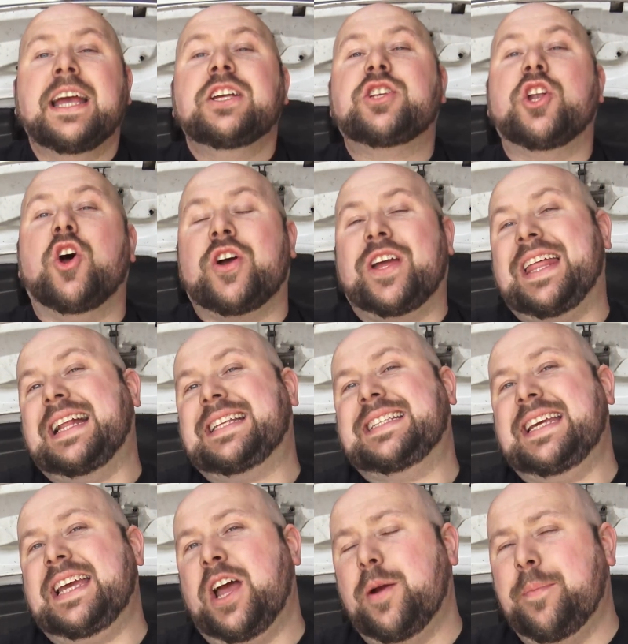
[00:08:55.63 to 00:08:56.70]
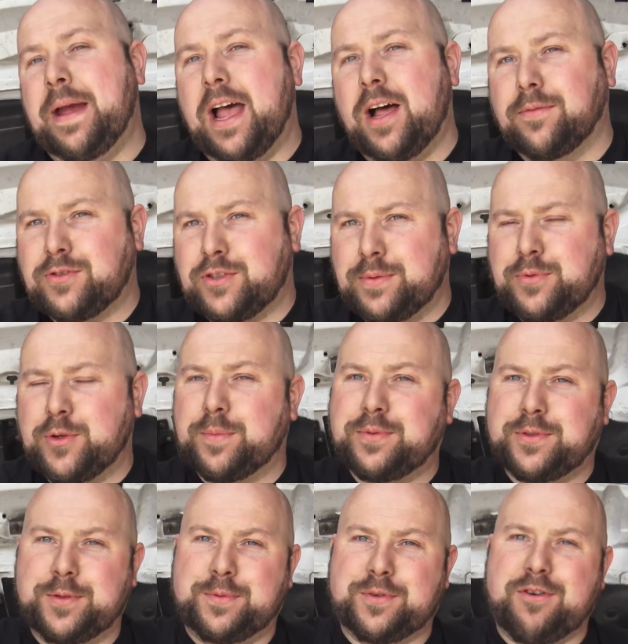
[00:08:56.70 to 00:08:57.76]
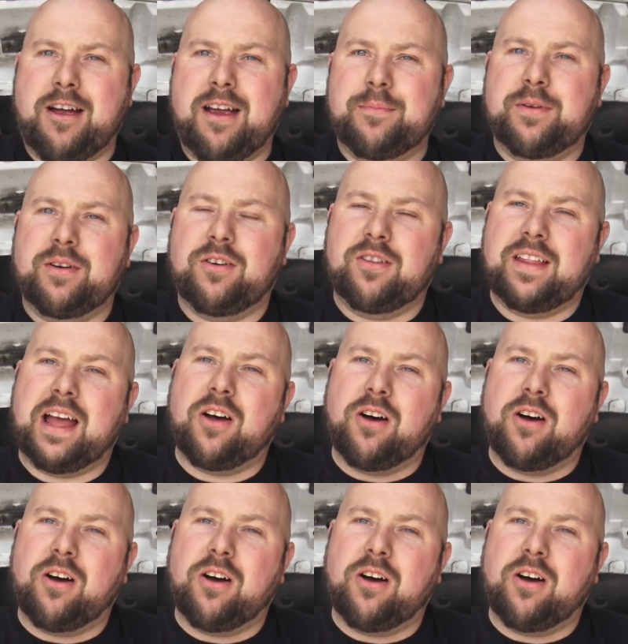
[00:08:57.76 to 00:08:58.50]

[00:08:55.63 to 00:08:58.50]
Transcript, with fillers: So look, that's it. Hope it helps. Thumbs up, subscribe and all that.